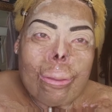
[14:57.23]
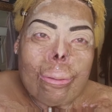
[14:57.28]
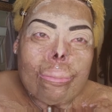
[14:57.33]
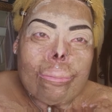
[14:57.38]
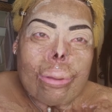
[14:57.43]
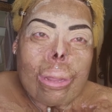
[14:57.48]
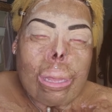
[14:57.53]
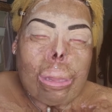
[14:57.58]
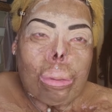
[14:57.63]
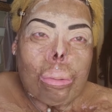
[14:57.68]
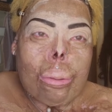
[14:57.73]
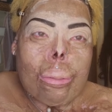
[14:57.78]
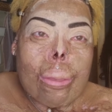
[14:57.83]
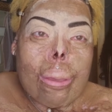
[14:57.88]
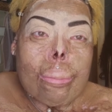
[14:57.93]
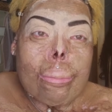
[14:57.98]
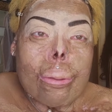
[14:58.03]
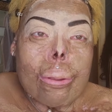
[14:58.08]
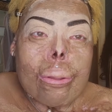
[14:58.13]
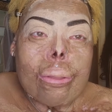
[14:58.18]
please
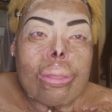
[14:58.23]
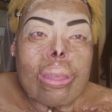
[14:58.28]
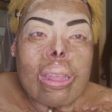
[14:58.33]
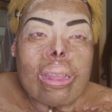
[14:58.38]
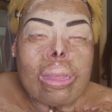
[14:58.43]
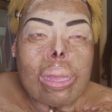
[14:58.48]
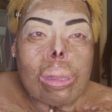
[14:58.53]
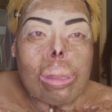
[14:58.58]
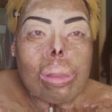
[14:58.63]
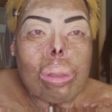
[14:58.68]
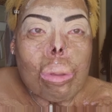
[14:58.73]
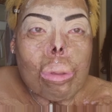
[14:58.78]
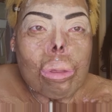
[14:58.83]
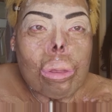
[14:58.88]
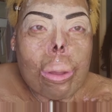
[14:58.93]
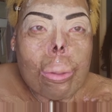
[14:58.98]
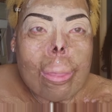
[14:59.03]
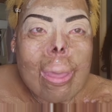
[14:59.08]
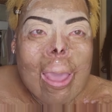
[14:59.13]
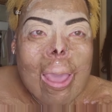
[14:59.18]
remember that this too
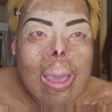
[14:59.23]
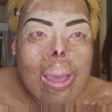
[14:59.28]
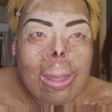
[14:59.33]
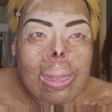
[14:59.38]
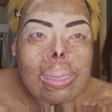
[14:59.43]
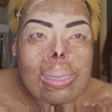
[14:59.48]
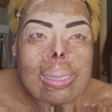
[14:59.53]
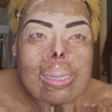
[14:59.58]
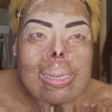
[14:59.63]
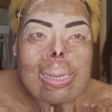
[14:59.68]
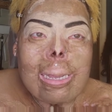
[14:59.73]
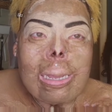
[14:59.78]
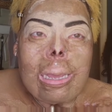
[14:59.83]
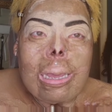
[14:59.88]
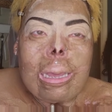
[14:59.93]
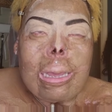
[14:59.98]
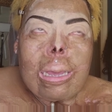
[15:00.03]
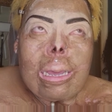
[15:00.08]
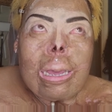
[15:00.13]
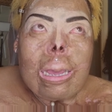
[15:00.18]
shall pass.
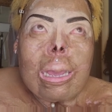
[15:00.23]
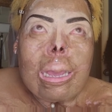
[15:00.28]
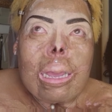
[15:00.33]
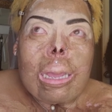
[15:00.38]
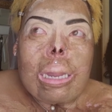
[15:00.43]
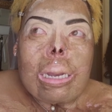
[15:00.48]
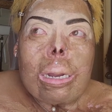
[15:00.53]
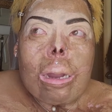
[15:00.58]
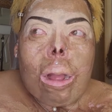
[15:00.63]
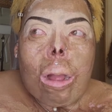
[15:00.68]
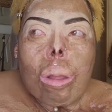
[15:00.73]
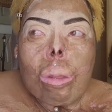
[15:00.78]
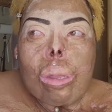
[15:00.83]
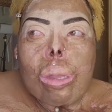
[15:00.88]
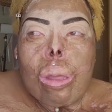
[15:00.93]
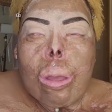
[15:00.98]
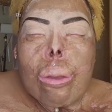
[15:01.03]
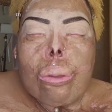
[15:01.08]
And also